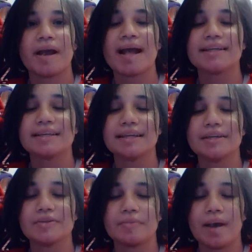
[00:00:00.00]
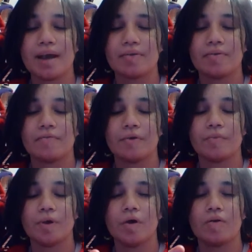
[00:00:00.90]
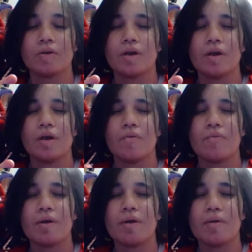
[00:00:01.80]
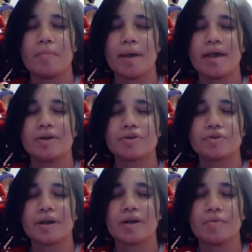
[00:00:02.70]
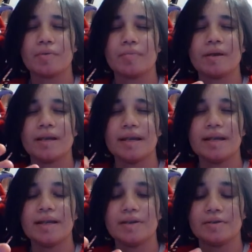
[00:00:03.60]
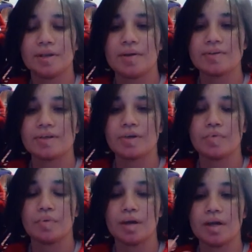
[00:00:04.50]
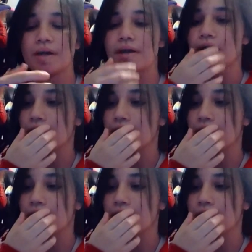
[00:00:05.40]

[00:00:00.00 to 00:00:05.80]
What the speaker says: Cantonese or Mandarin film called Men Drink, Women Eat. You know, that was a good one.